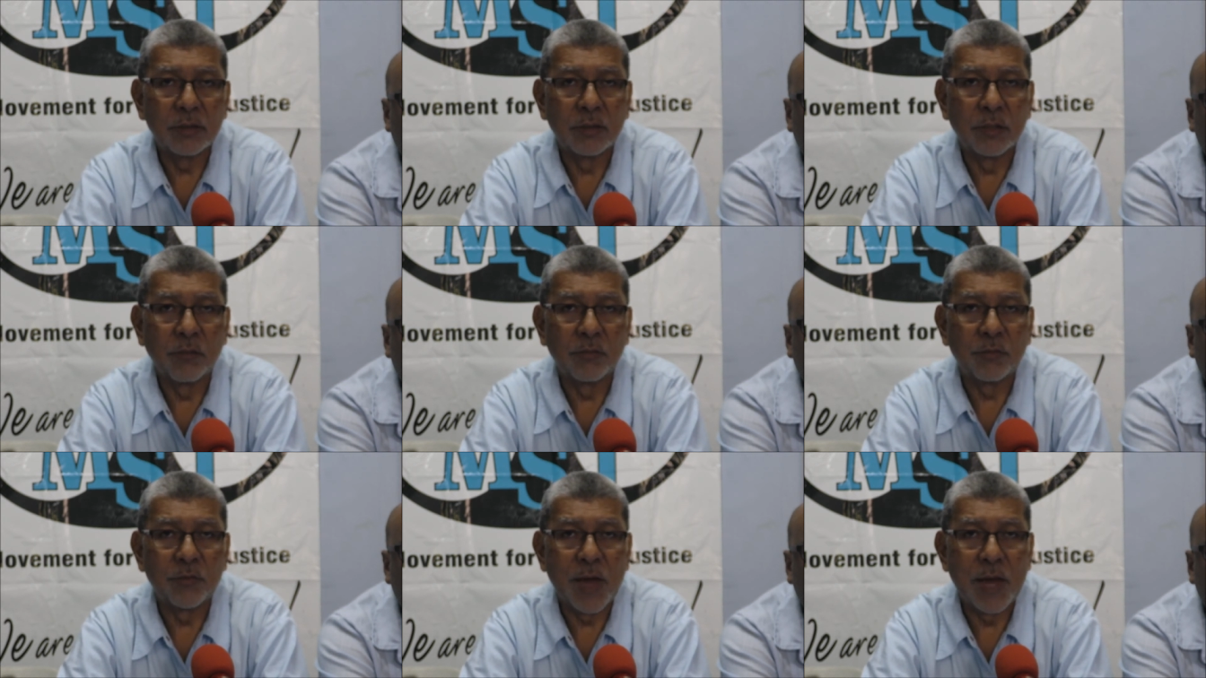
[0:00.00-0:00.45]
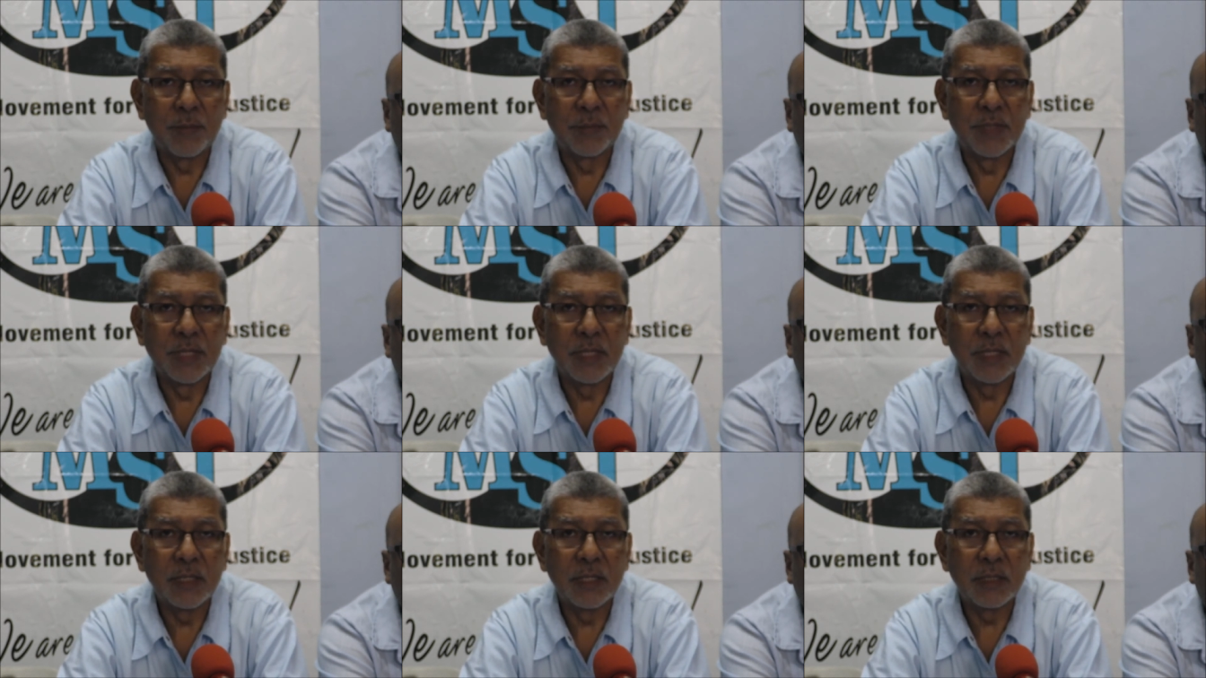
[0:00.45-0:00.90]
the
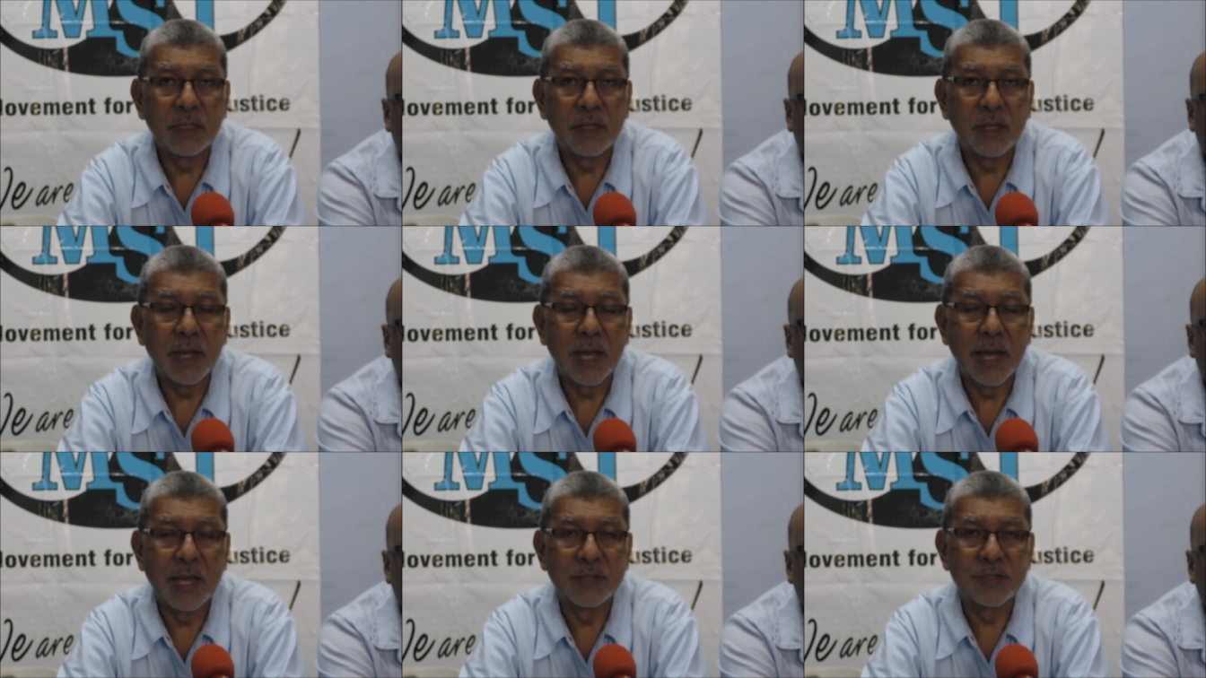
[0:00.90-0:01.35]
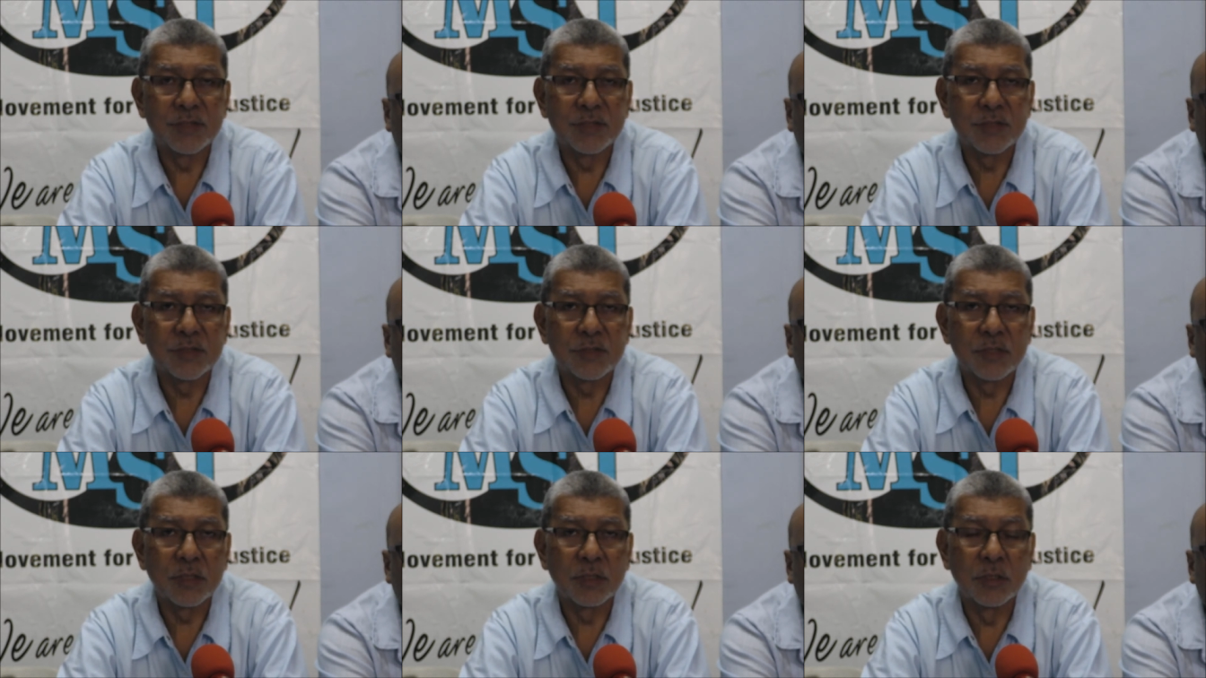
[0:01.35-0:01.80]
family
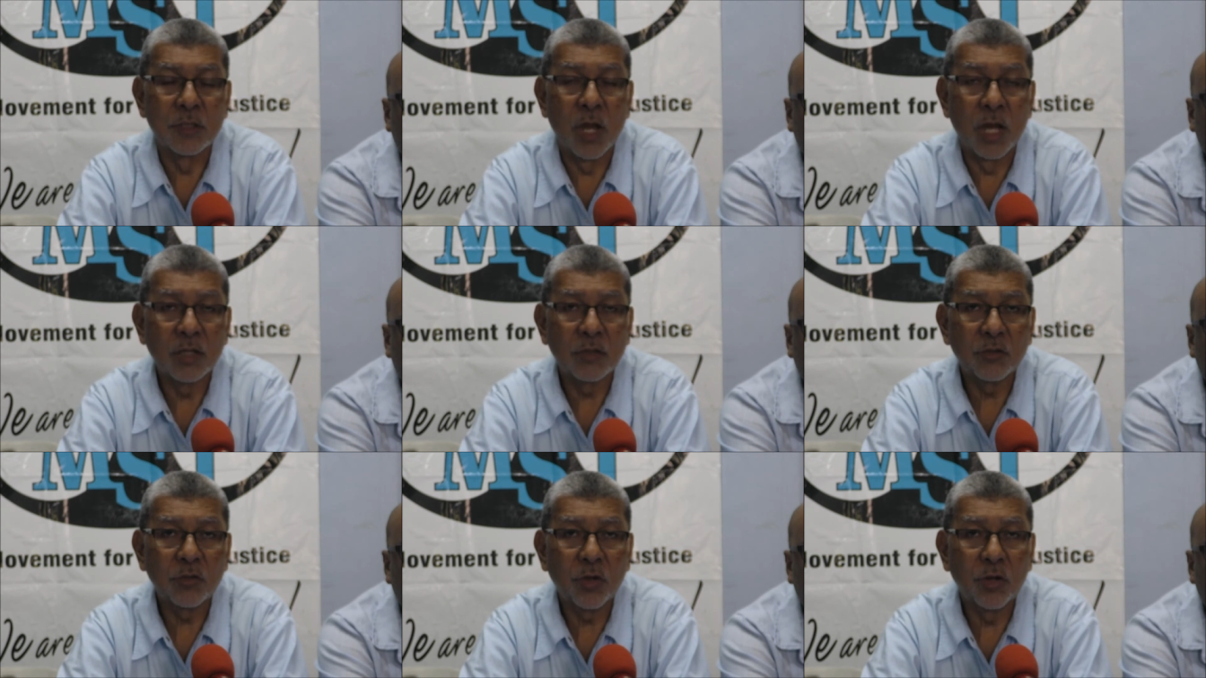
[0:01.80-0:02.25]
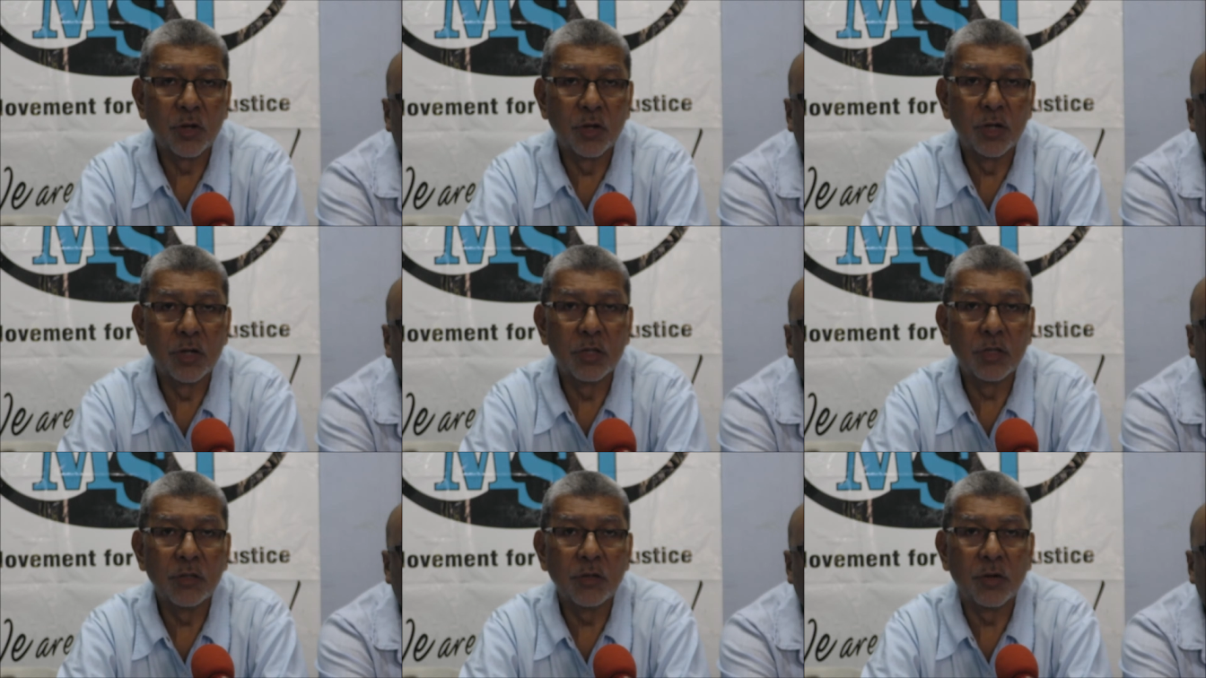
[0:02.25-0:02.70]
has not
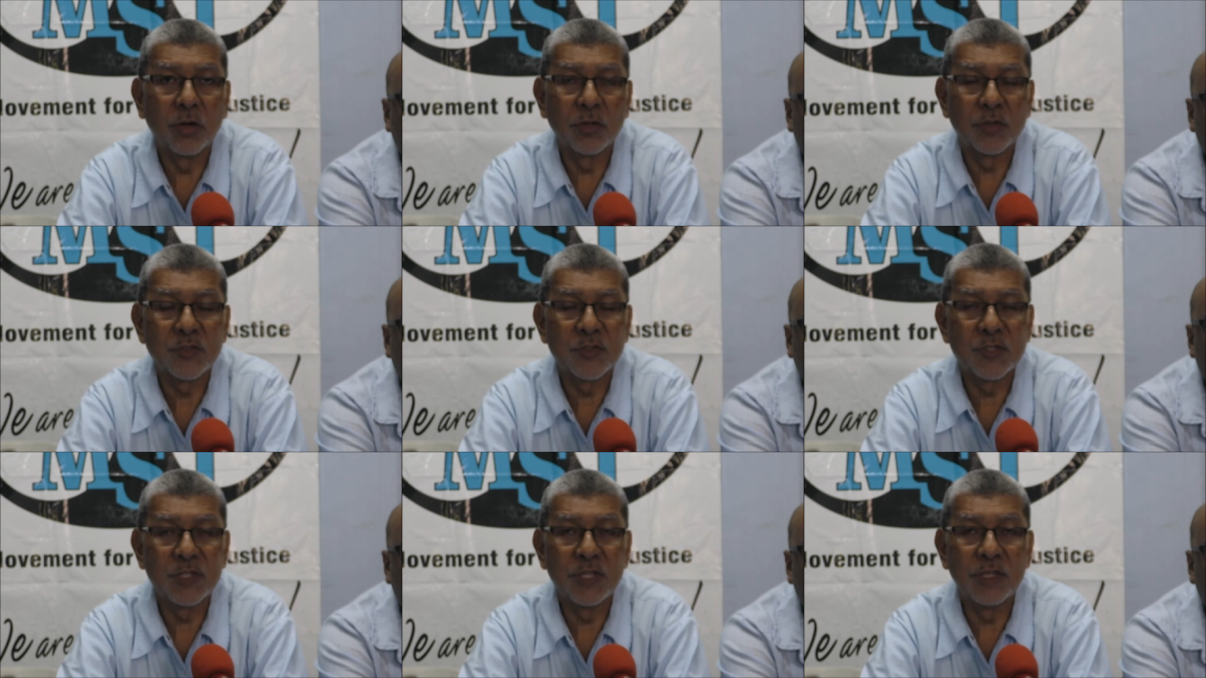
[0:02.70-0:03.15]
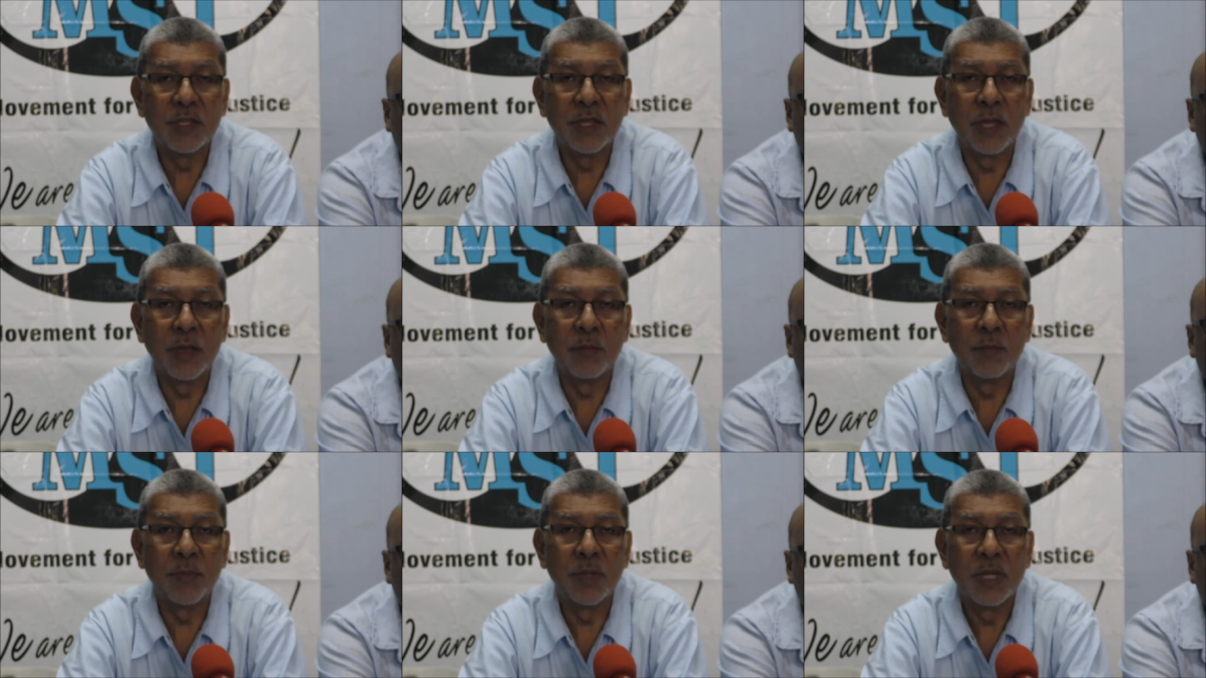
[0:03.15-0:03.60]
heard or seen
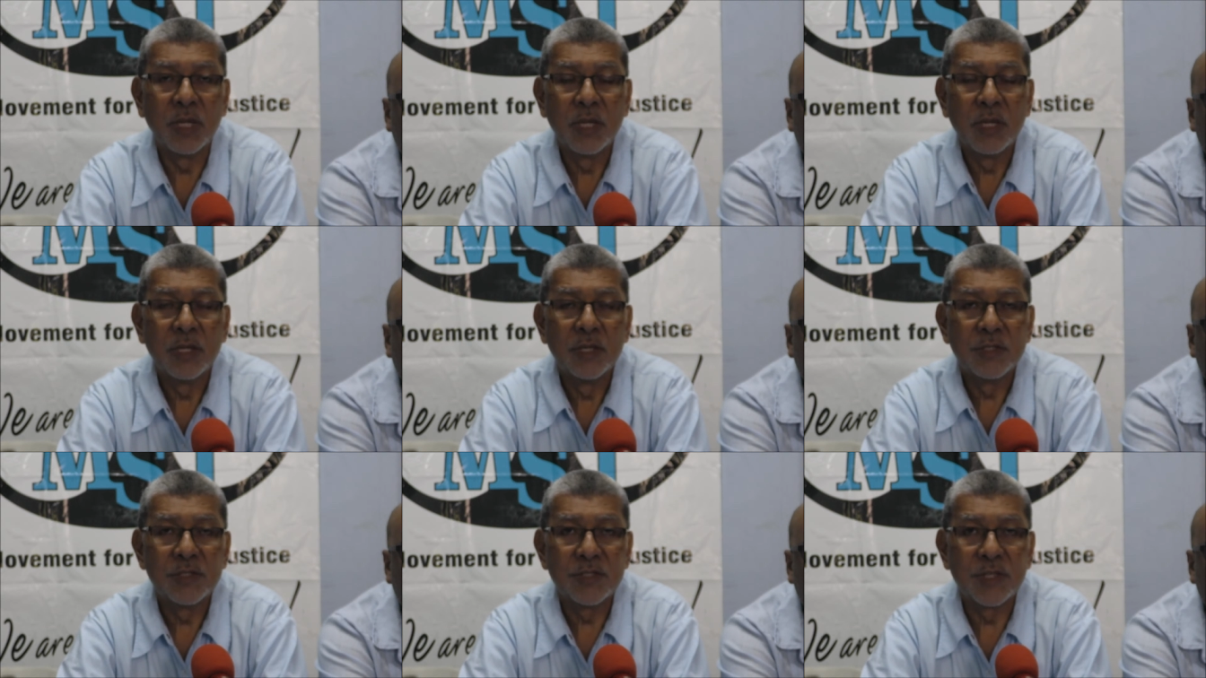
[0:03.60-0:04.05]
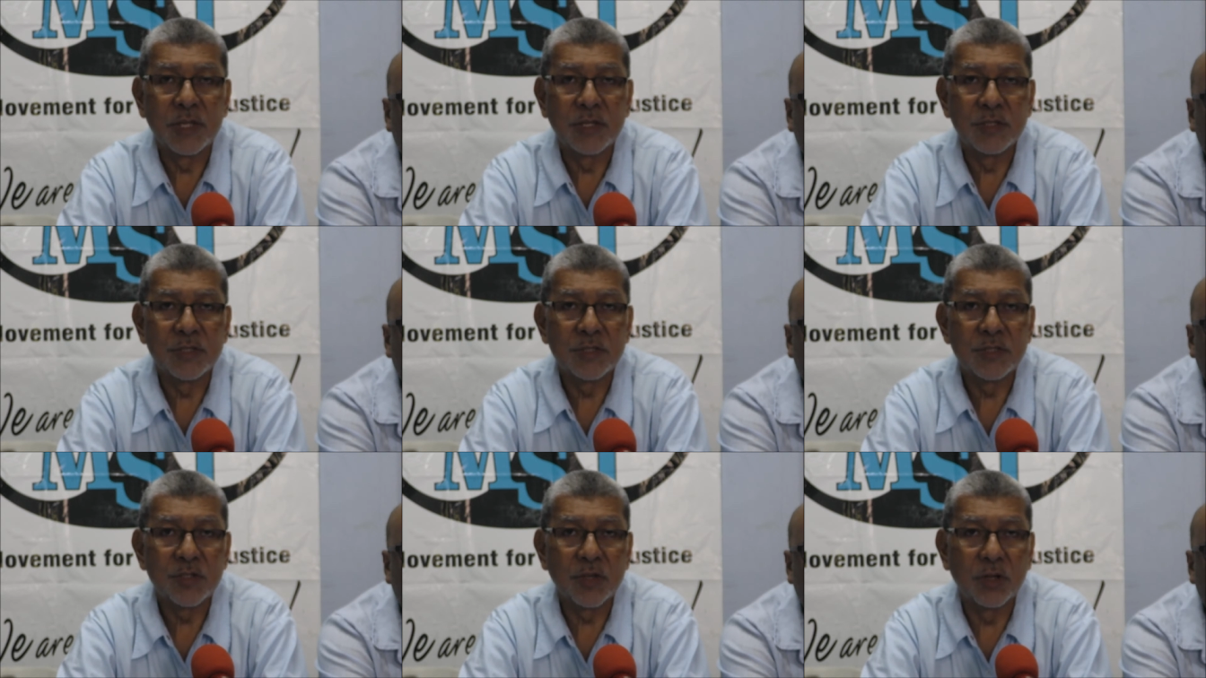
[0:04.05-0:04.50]
him
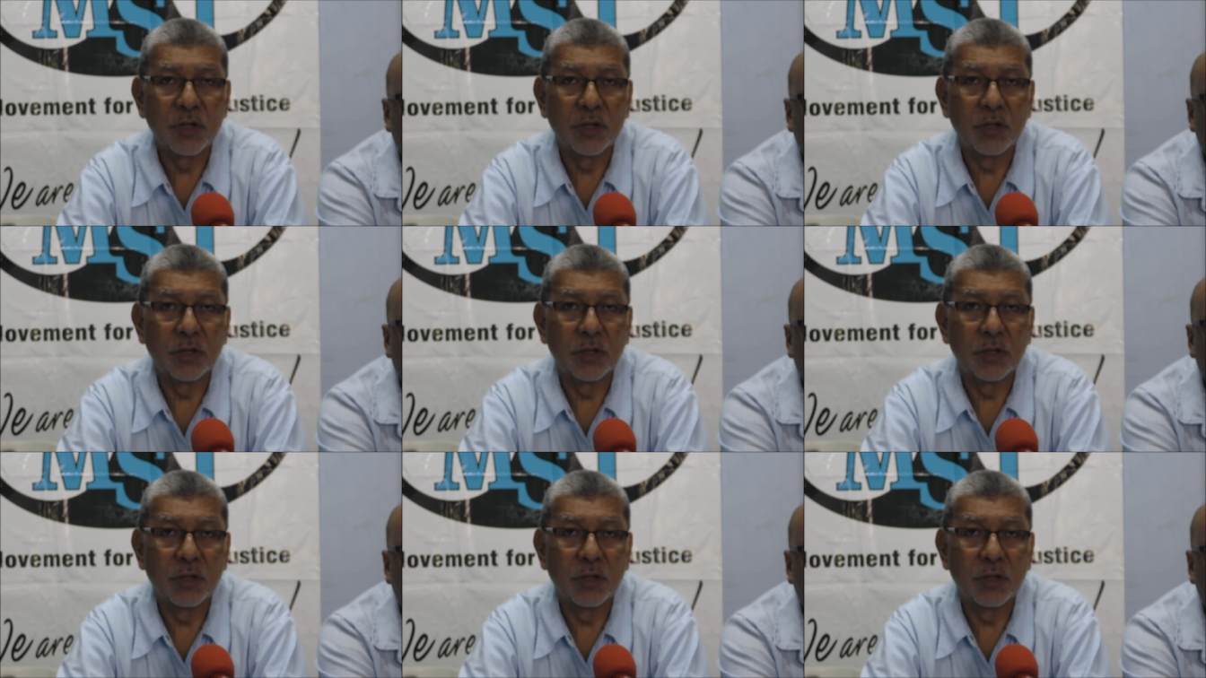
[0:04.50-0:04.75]
since